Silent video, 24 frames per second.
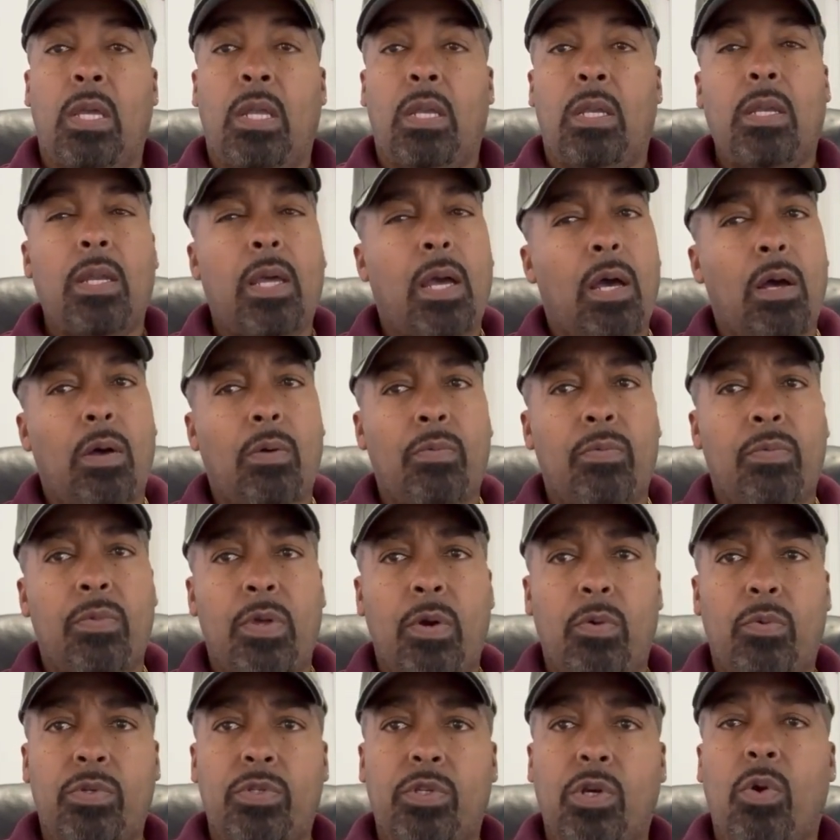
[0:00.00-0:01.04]
Now, there
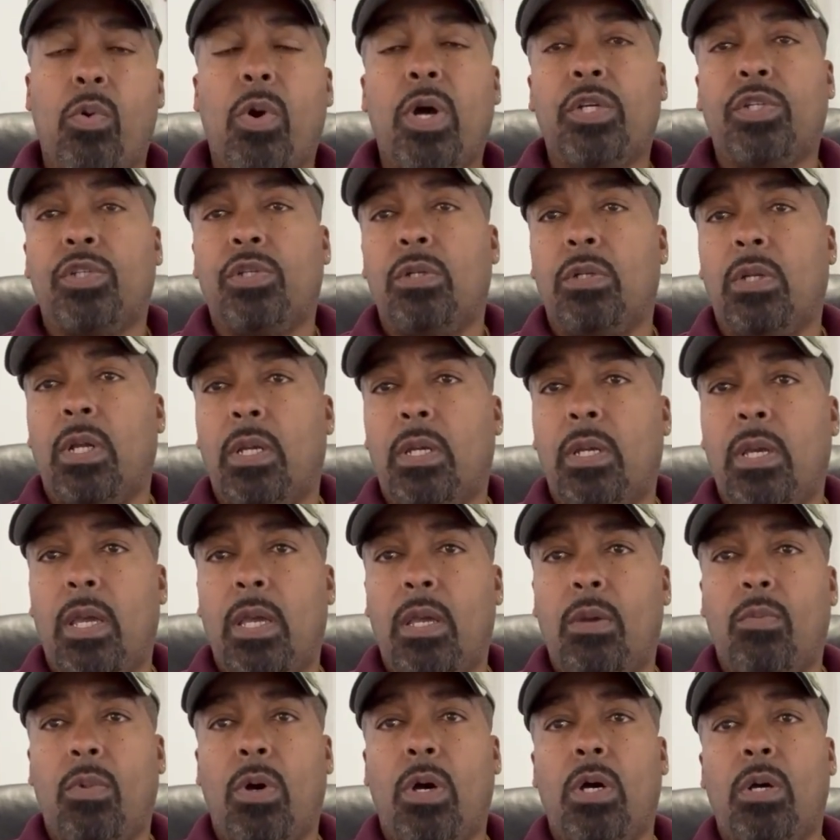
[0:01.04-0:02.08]
was a question that
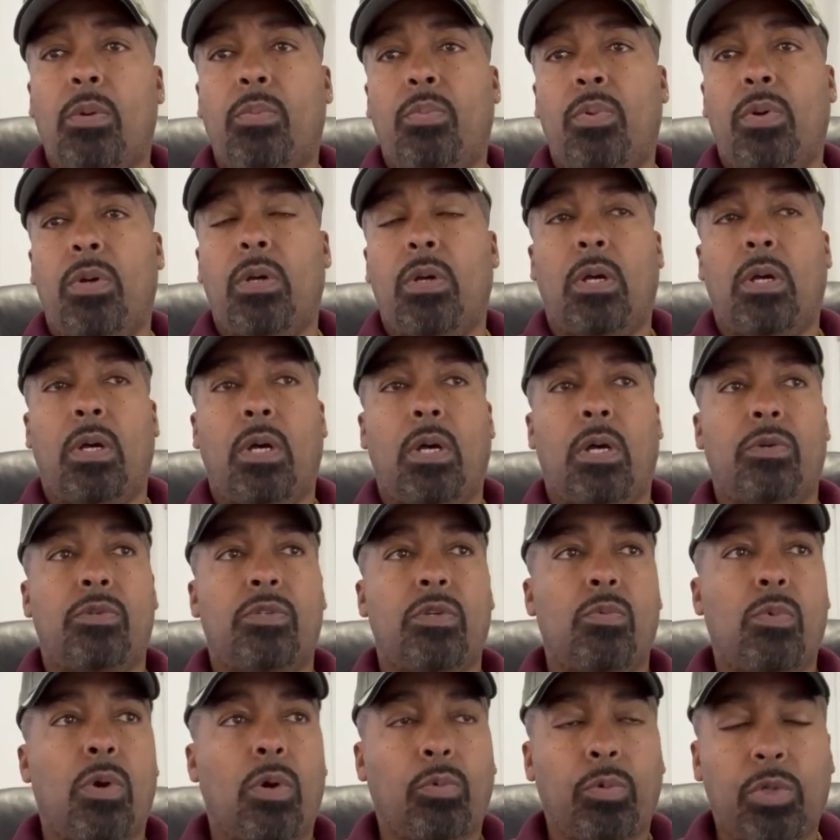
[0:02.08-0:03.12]
came up.
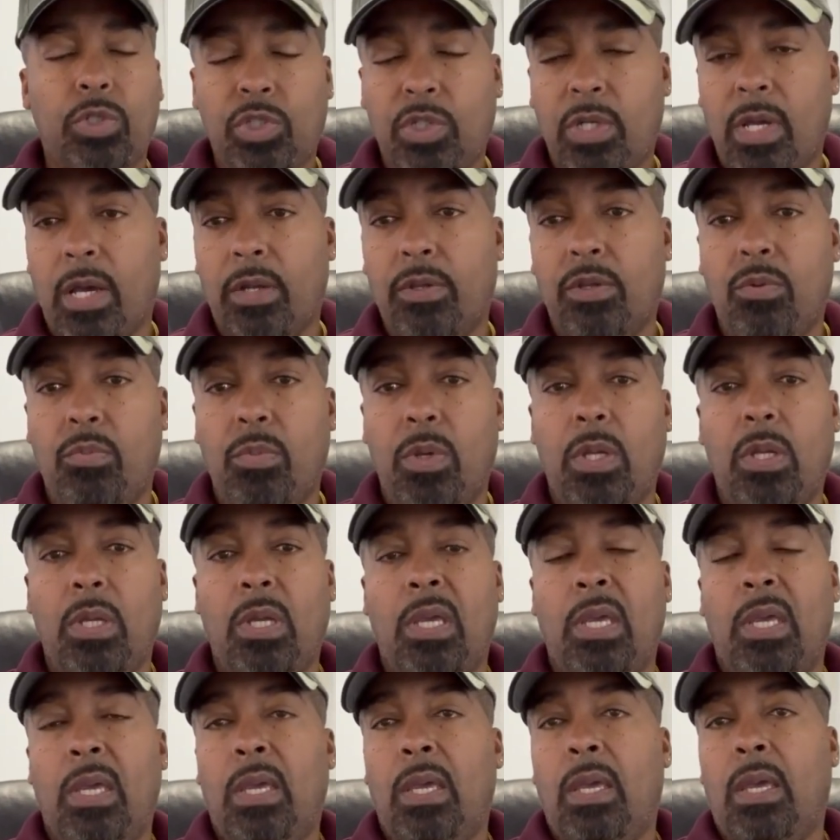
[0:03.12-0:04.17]
Someone reached out to me
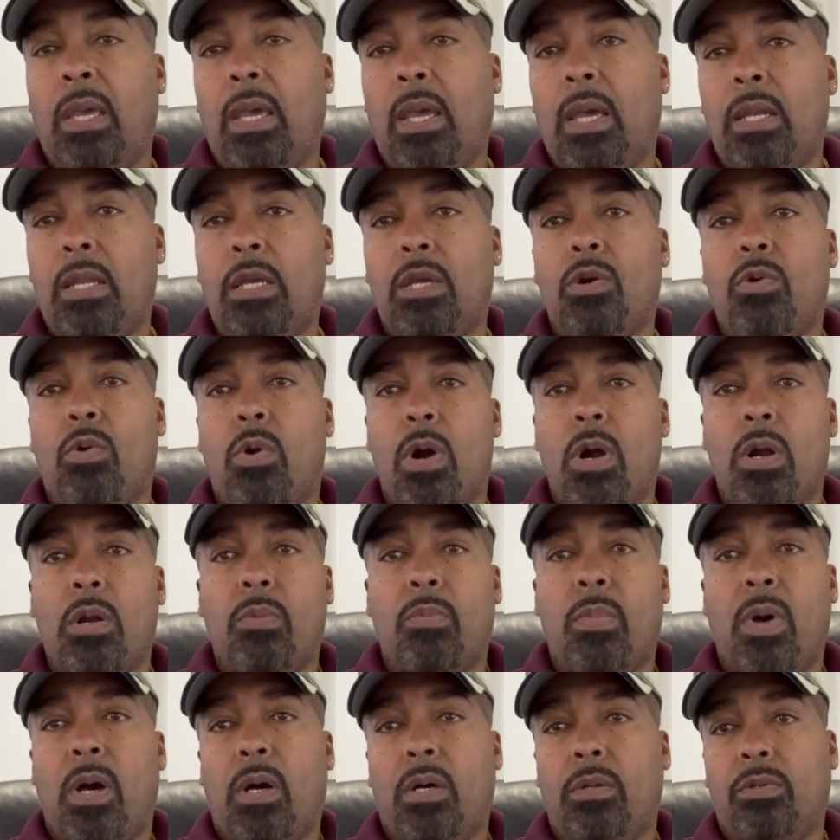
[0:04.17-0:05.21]
and inquired
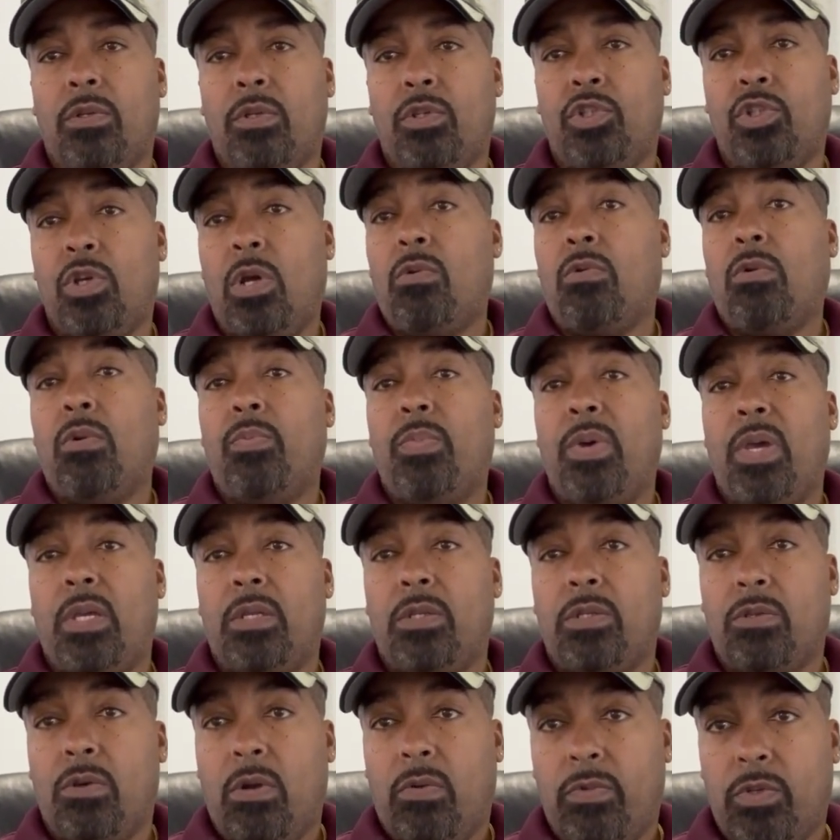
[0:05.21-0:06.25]
about the general pay
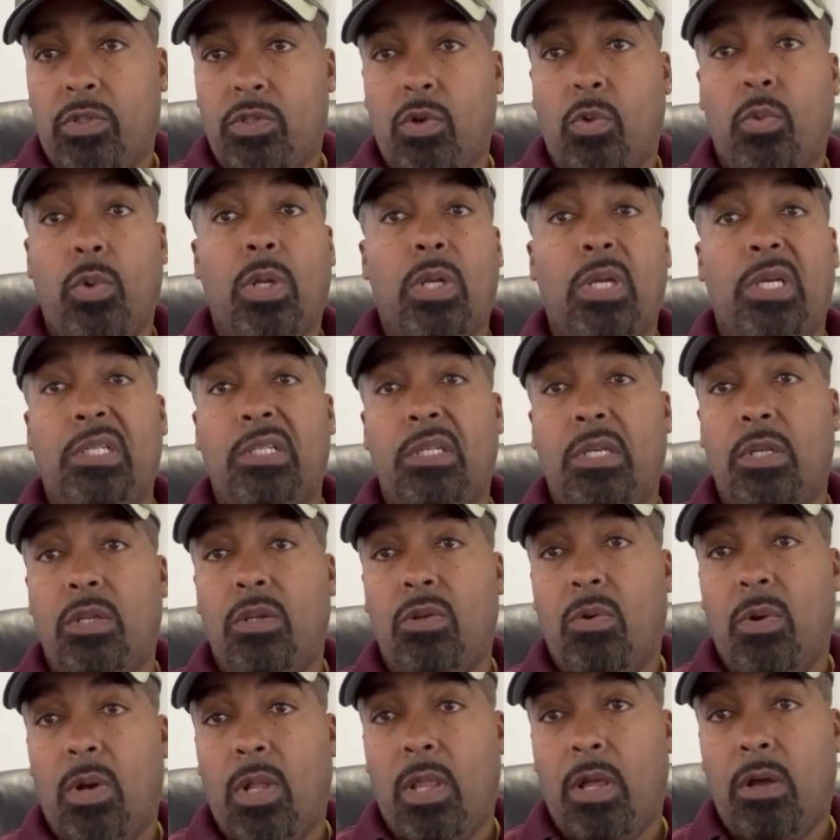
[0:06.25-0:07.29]
service. So we'll
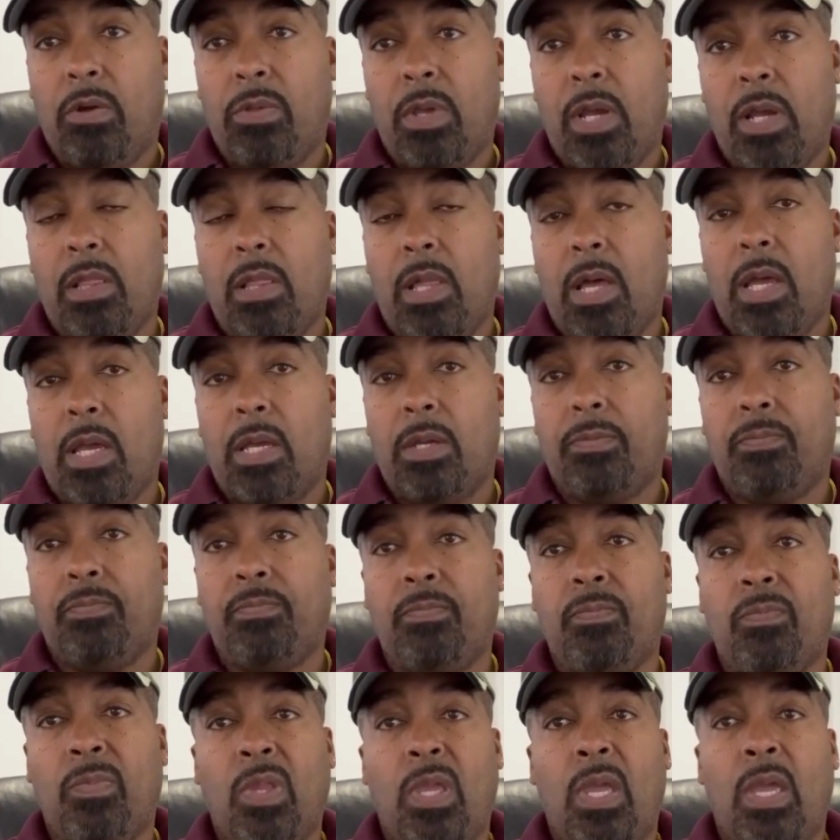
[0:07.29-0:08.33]
continue along that line.
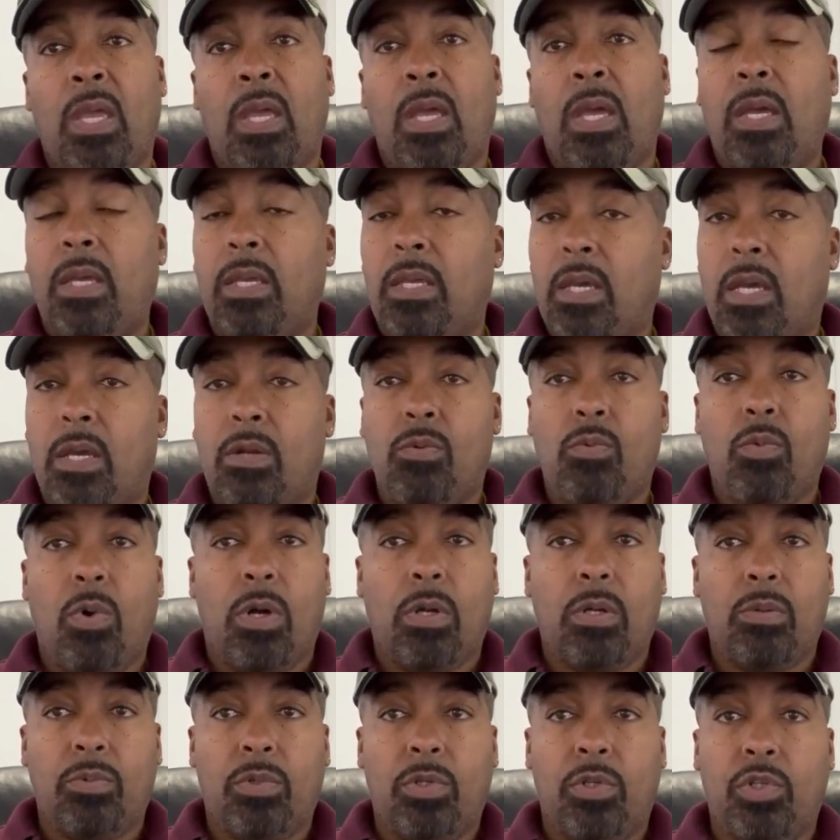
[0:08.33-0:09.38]
Again,
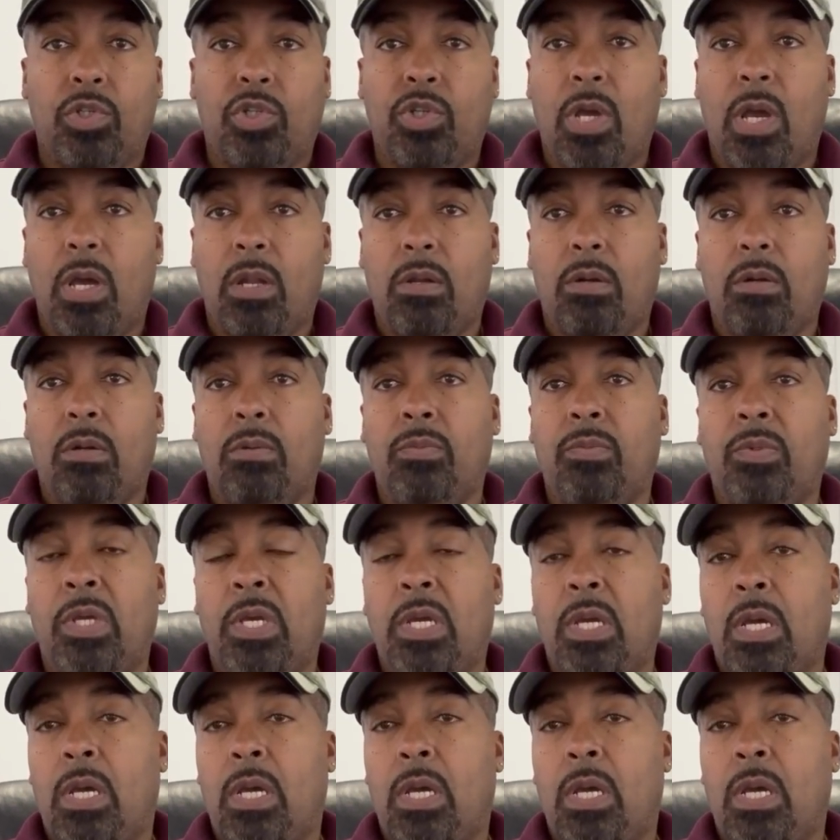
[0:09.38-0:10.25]
welcome to the channel.